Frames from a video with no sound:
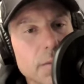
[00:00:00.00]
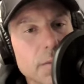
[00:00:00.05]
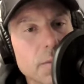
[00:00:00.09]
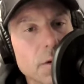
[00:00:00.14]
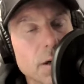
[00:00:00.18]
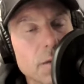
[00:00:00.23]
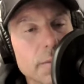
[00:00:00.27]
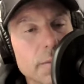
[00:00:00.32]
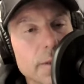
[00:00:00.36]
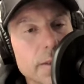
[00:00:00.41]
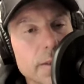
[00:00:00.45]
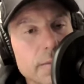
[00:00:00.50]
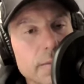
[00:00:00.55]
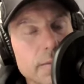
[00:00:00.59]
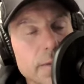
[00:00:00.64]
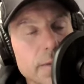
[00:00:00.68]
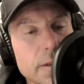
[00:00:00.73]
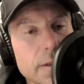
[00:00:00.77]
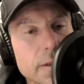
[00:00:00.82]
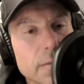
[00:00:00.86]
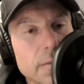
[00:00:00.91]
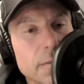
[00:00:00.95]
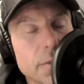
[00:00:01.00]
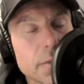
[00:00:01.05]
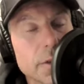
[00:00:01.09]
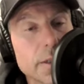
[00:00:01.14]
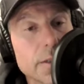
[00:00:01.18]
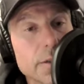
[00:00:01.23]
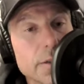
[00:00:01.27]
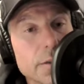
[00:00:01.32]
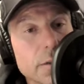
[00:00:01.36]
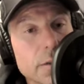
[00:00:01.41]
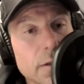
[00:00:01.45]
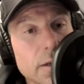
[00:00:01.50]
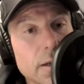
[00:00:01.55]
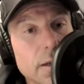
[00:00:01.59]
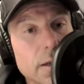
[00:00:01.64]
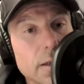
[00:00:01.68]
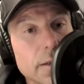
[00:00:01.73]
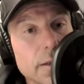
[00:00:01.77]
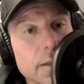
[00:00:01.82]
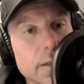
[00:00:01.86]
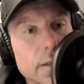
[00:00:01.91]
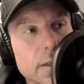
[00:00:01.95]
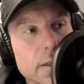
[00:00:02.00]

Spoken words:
probably, pretty strong.